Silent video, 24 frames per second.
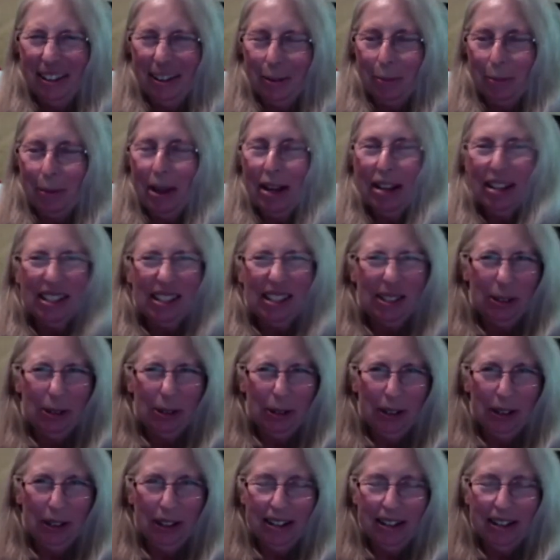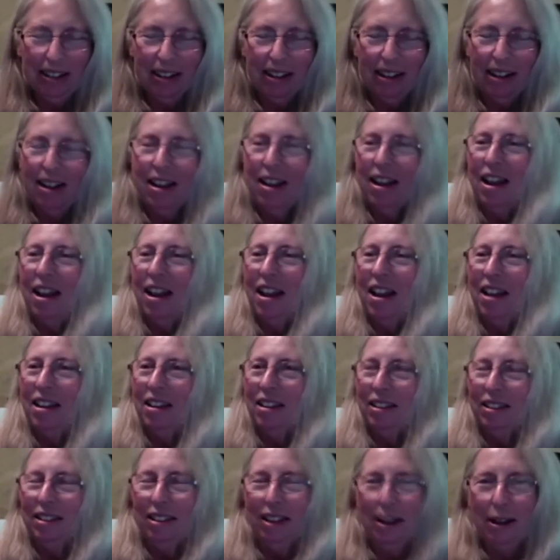make a circuit and
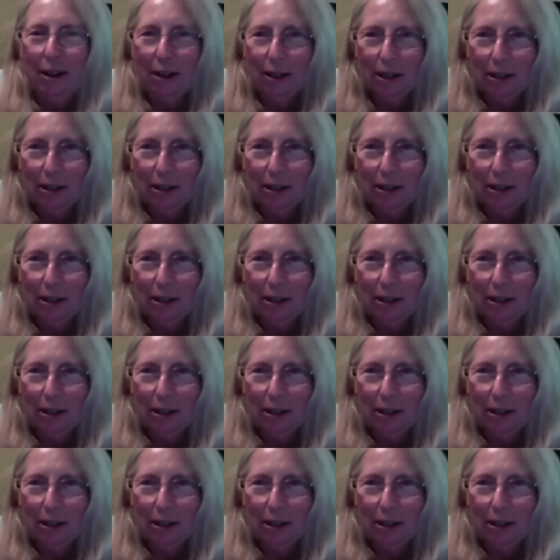light